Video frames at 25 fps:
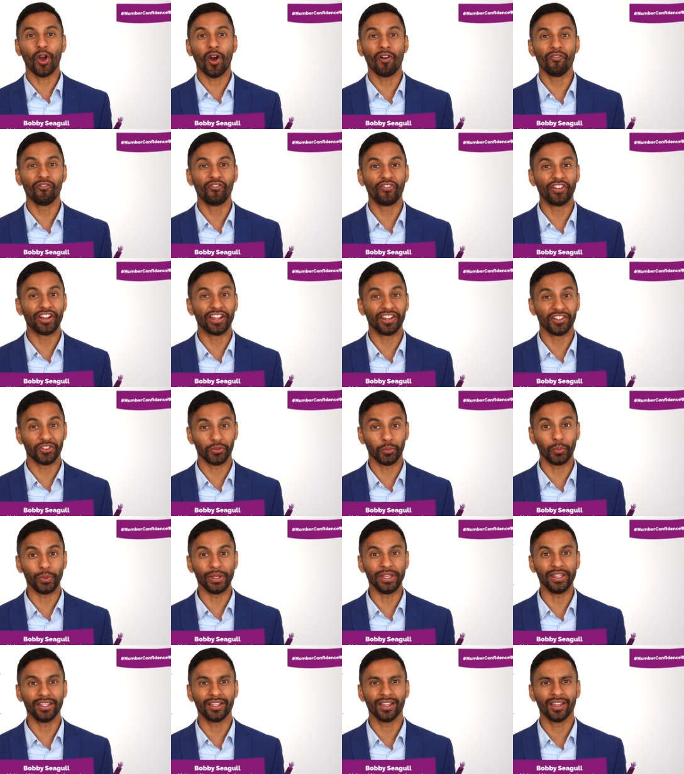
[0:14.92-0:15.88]

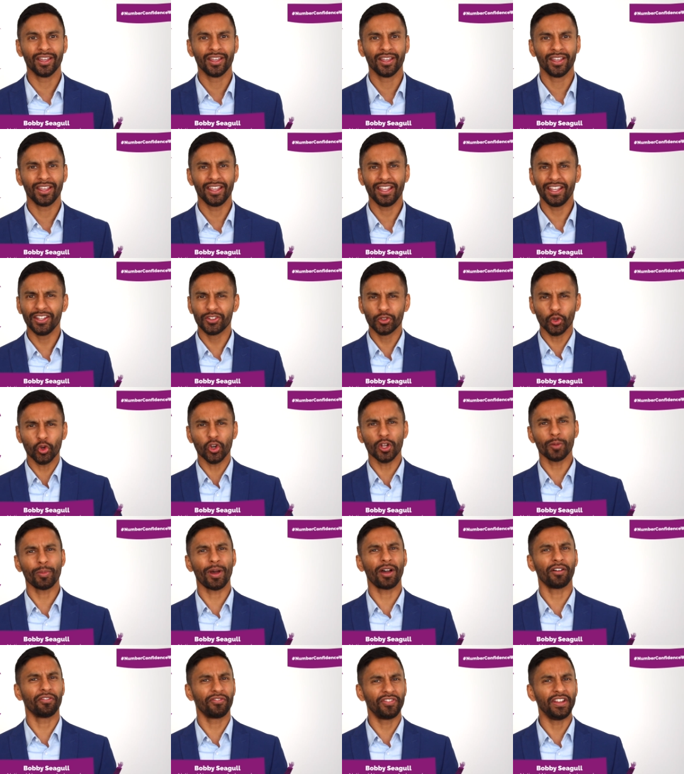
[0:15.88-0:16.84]
Confidence Week is all
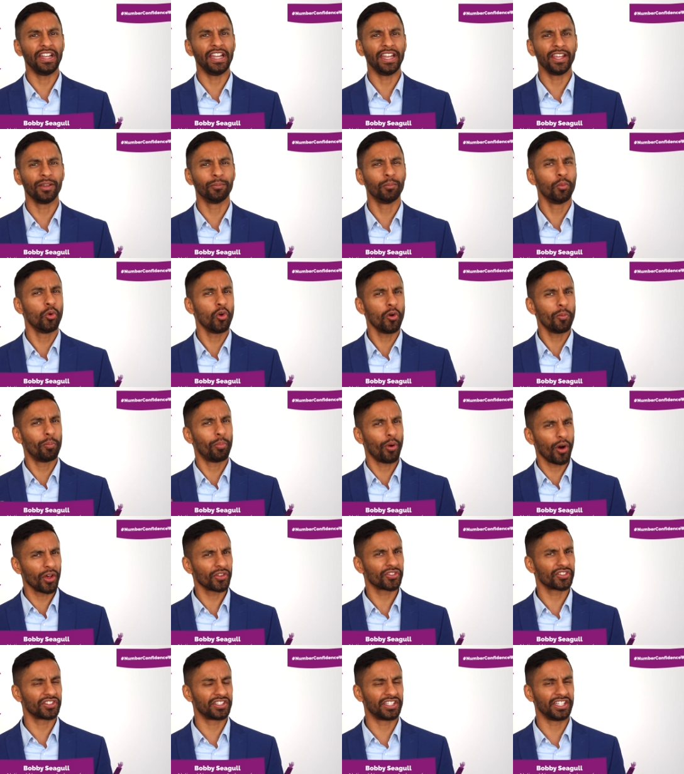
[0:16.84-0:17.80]
about feeling more
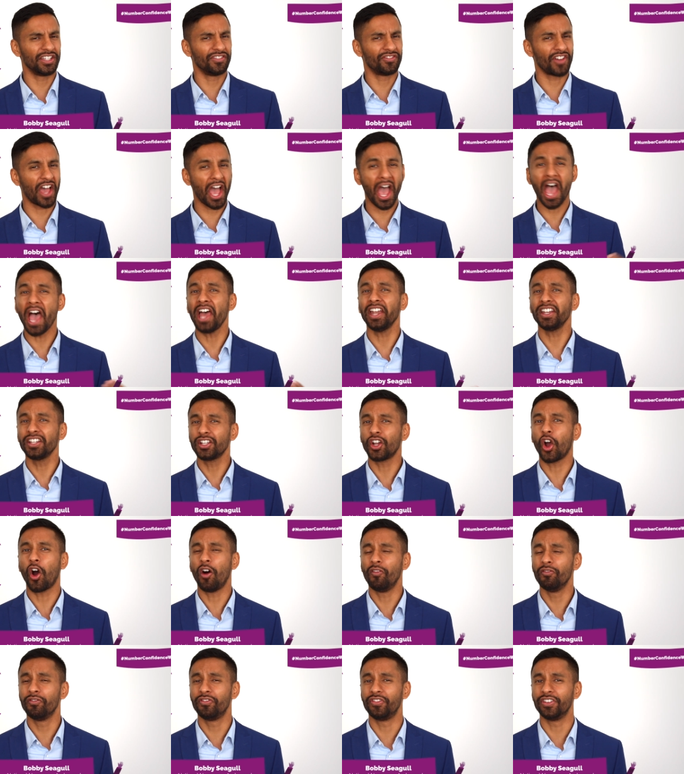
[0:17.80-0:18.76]
positive and
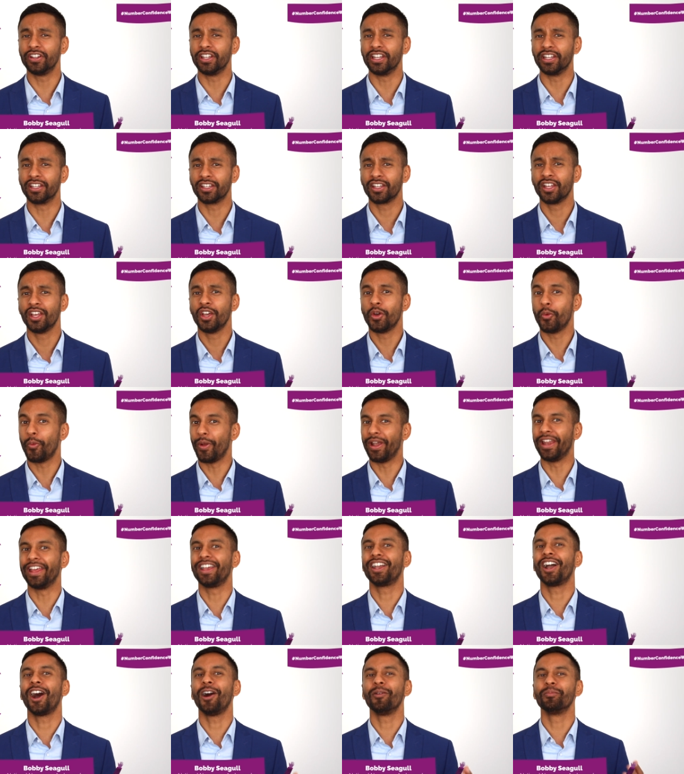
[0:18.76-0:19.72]
confident
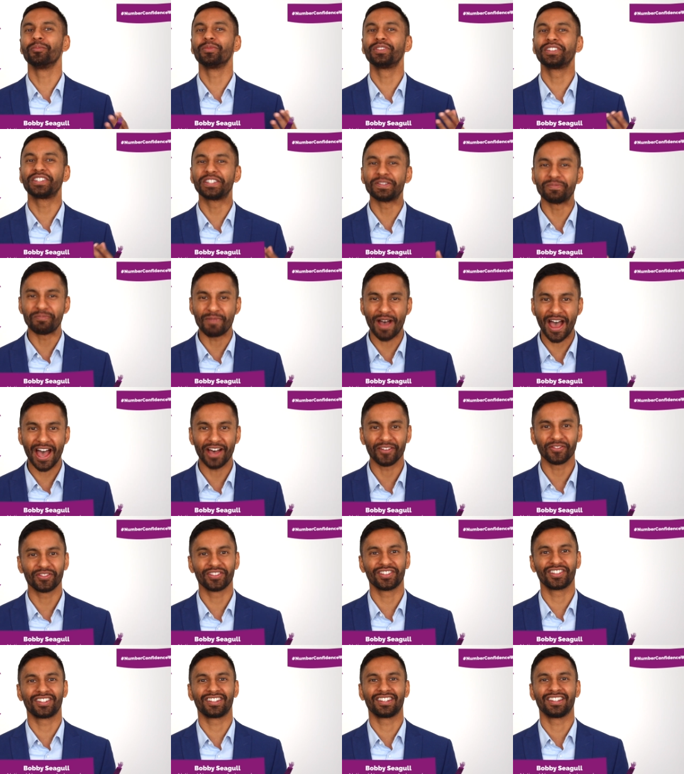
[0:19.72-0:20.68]
when it comes to
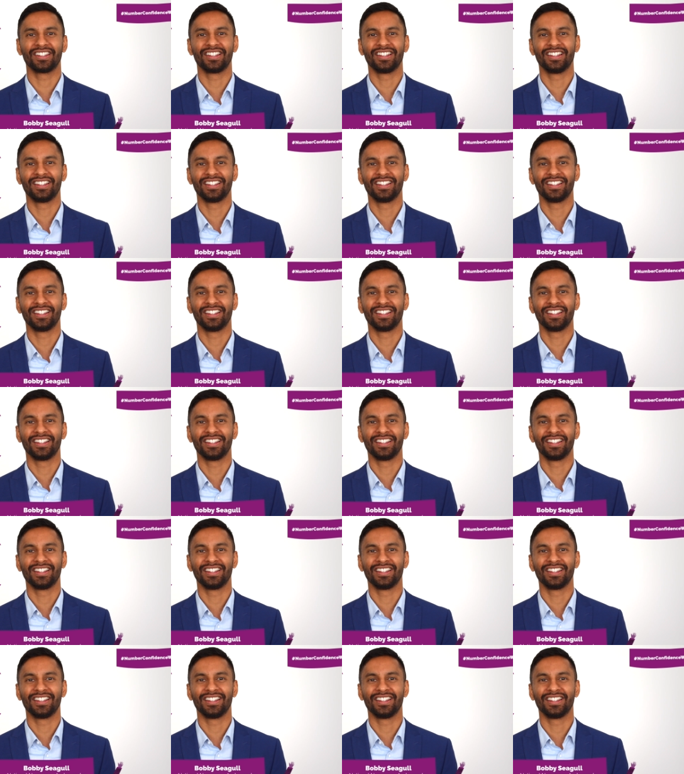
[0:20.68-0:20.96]
maths.